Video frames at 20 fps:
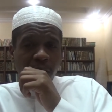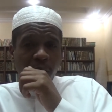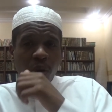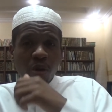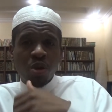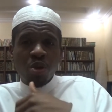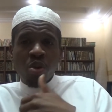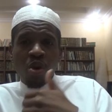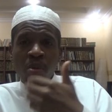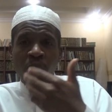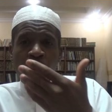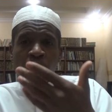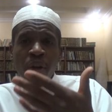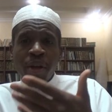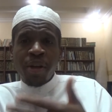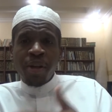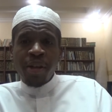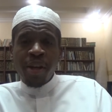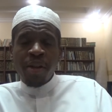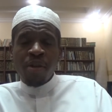those who are more
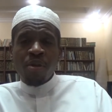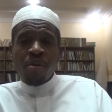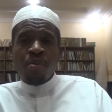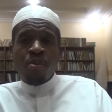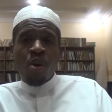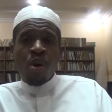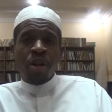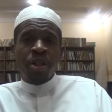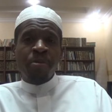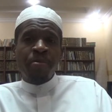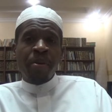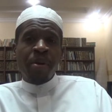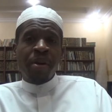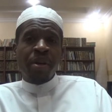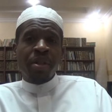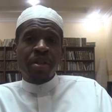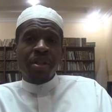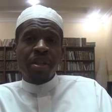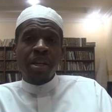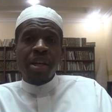learned and more
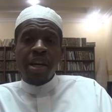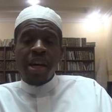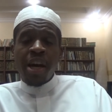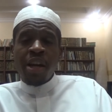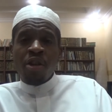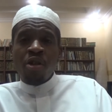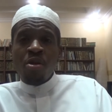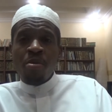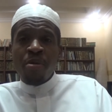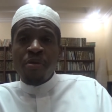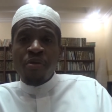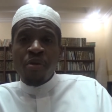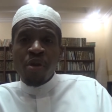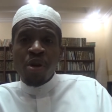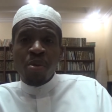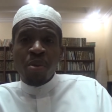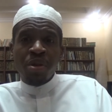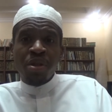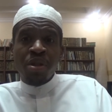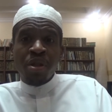experienced in you before
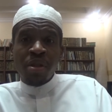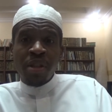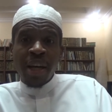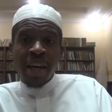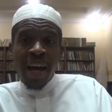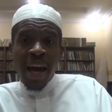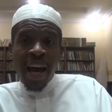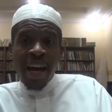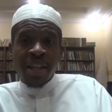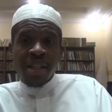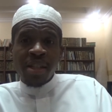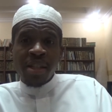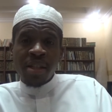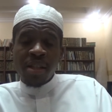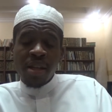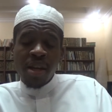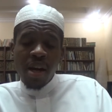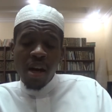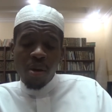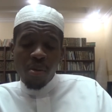you wish to take
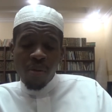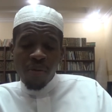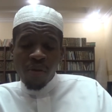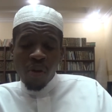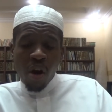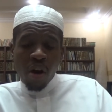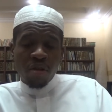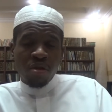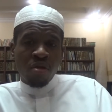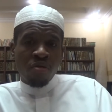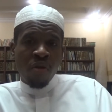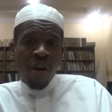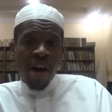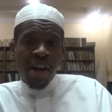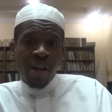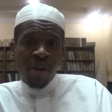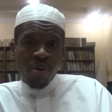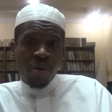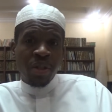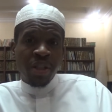action with regards to
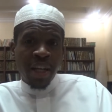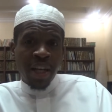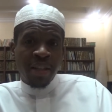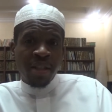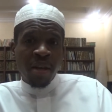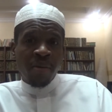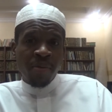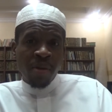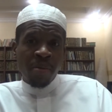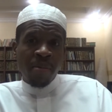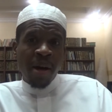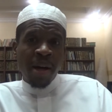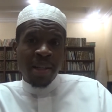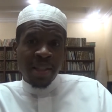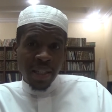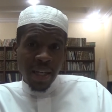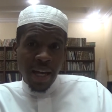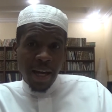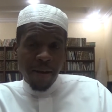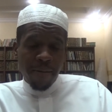writing or saying something about
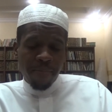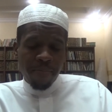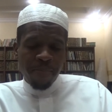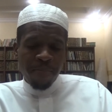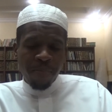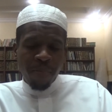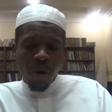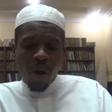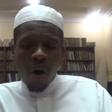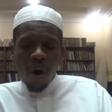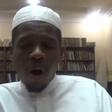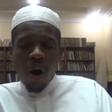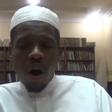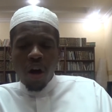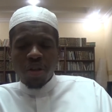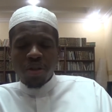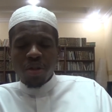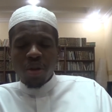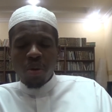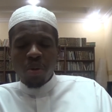Islam.
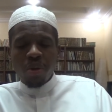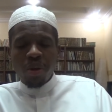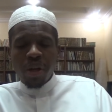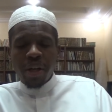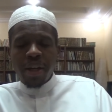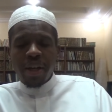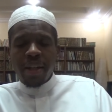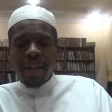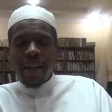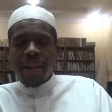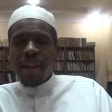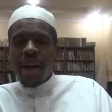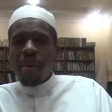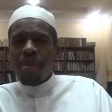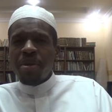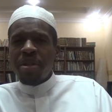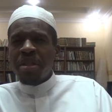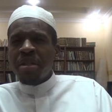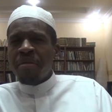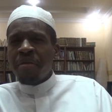Also, looking at that
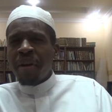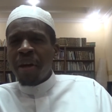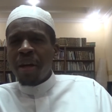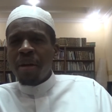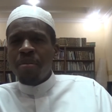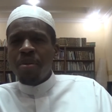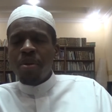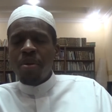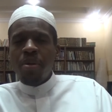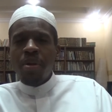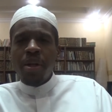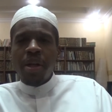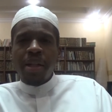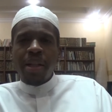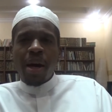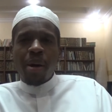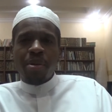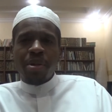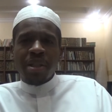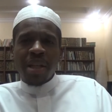which is available,
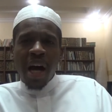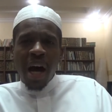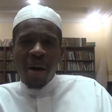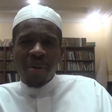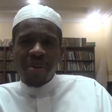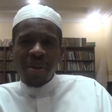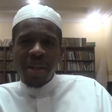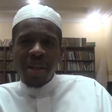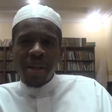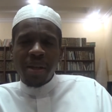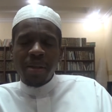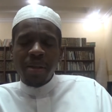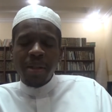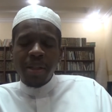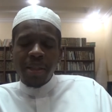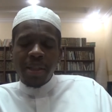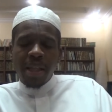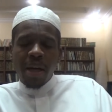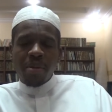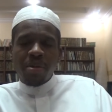that which is out there,
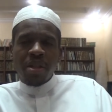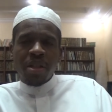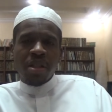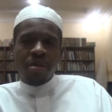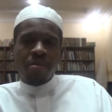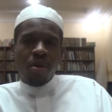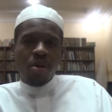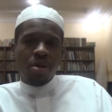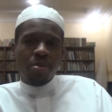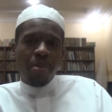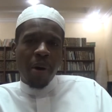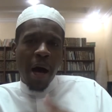that which is the most